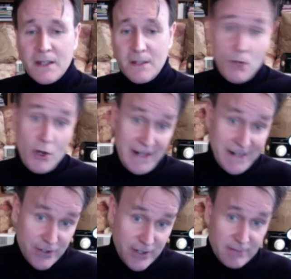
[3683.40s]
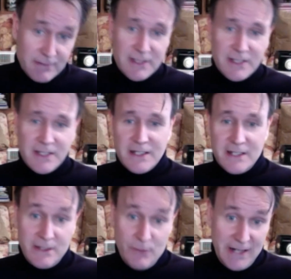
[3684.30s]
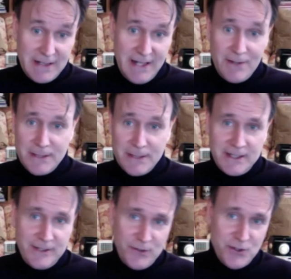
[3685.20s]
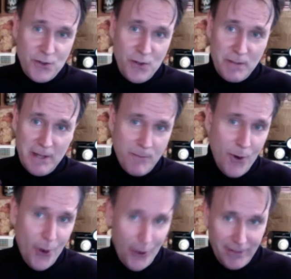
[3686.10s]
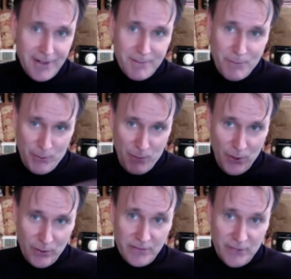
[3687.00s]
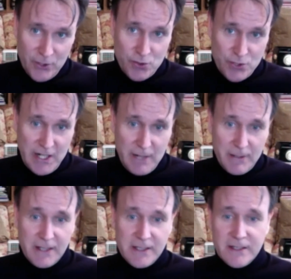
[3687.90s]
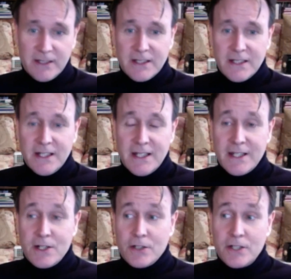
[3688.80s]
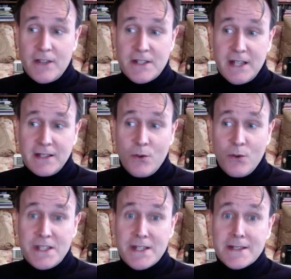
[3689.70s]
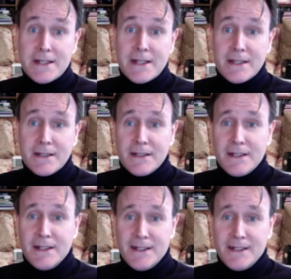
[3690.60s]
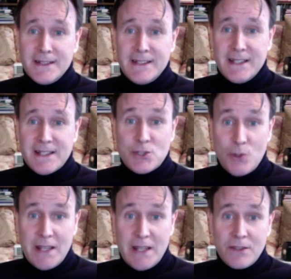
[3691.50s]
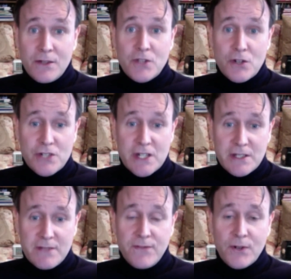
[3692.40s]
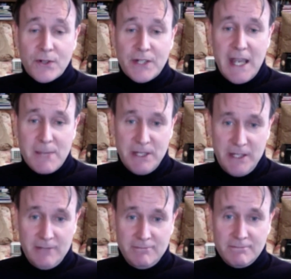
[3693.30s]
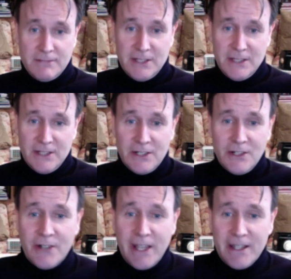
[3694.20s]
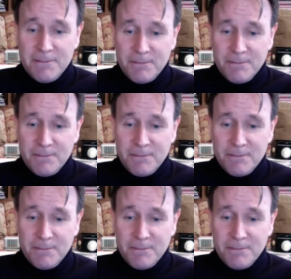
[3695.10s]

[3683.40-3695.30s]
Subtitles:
More energy right now, but in the future will be more broad, or sustainability. And on the other side, which is the strength of your system for the IPD, okay?